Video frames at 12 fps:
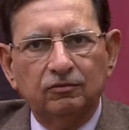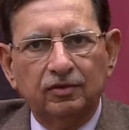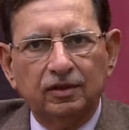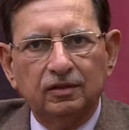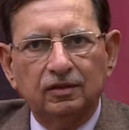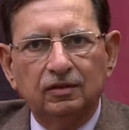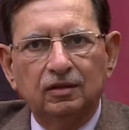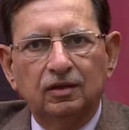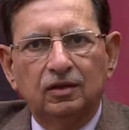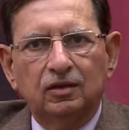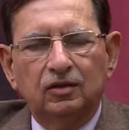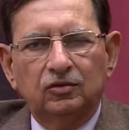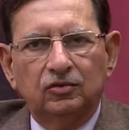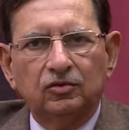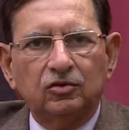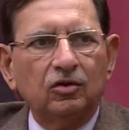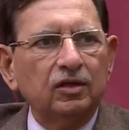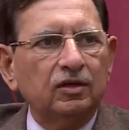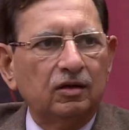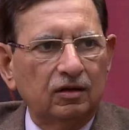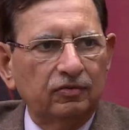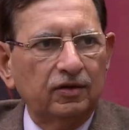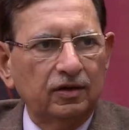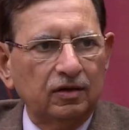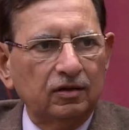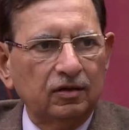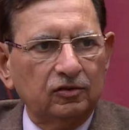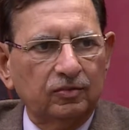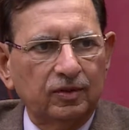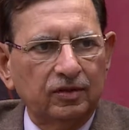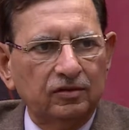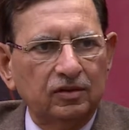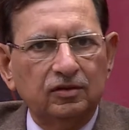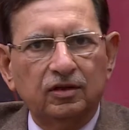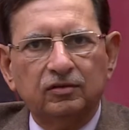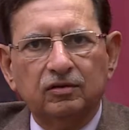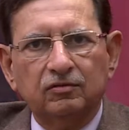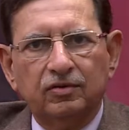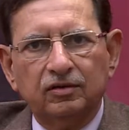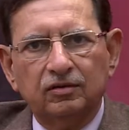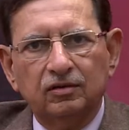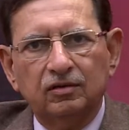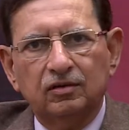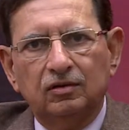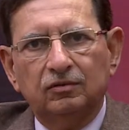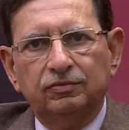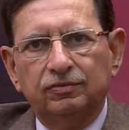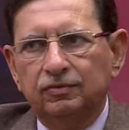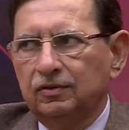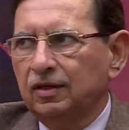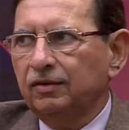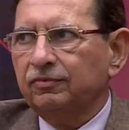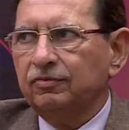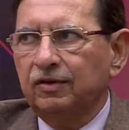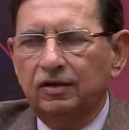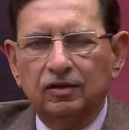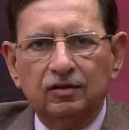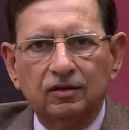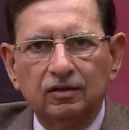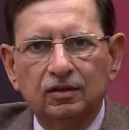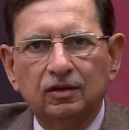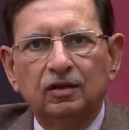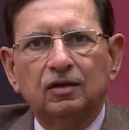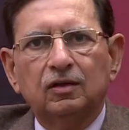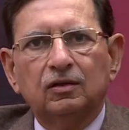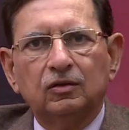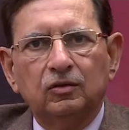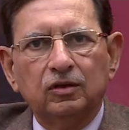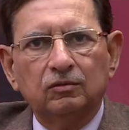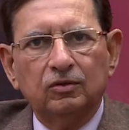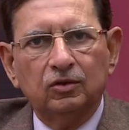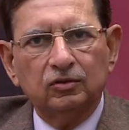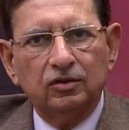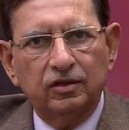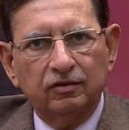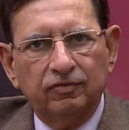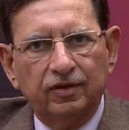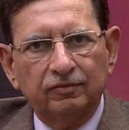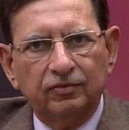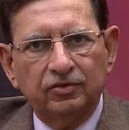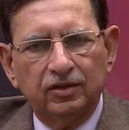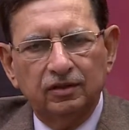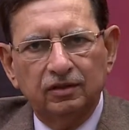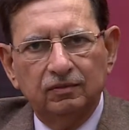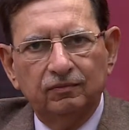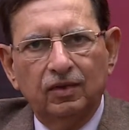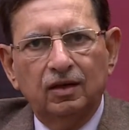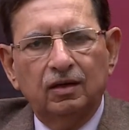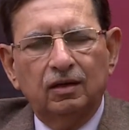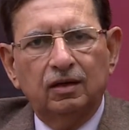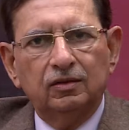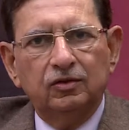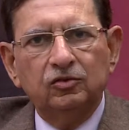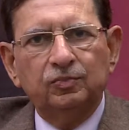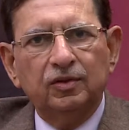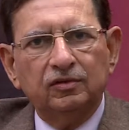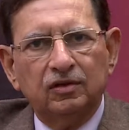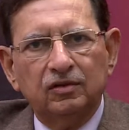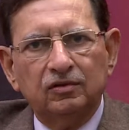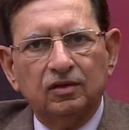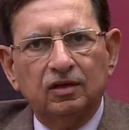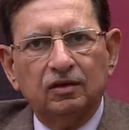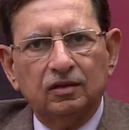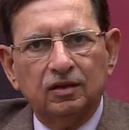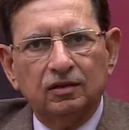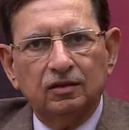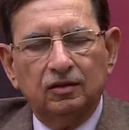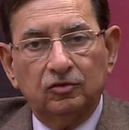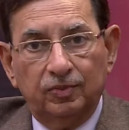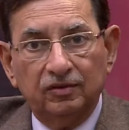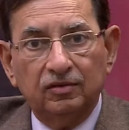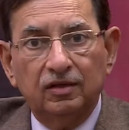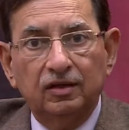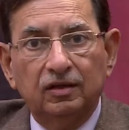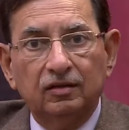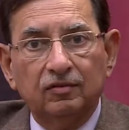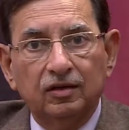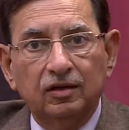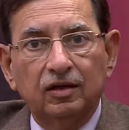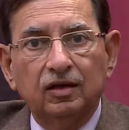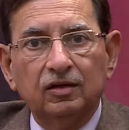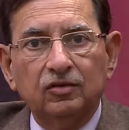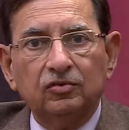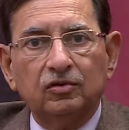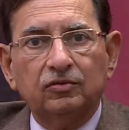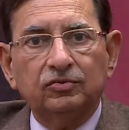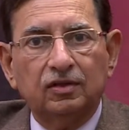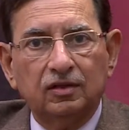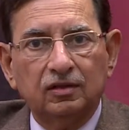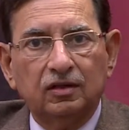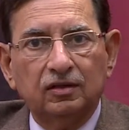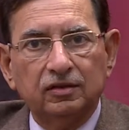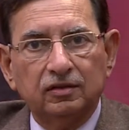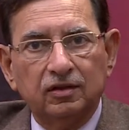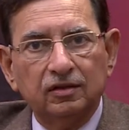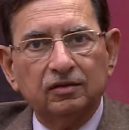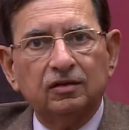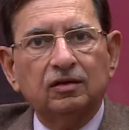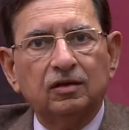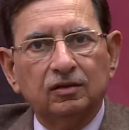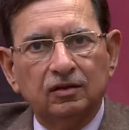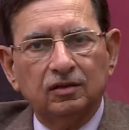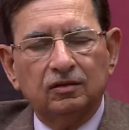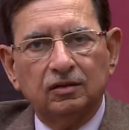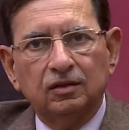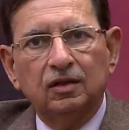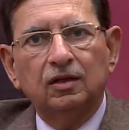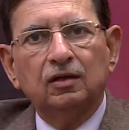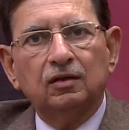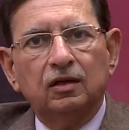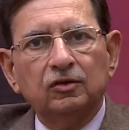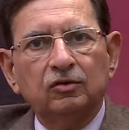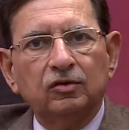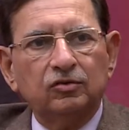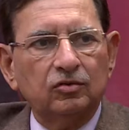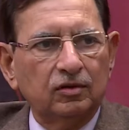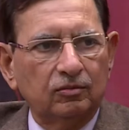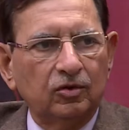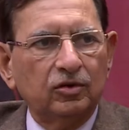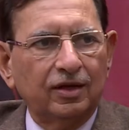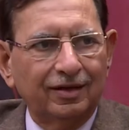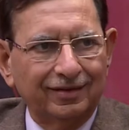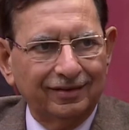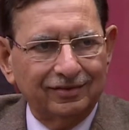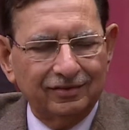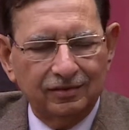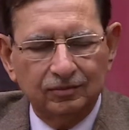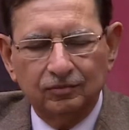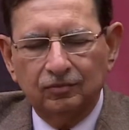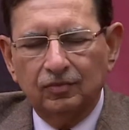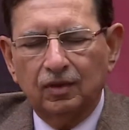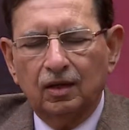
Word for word: when systolic heart failure takes place. The ejection fraction of the left ventricle going below 35 percent and these patients are especially at a very high risk of sudden cardiac death and other cardiovascular mortalities. mortalities.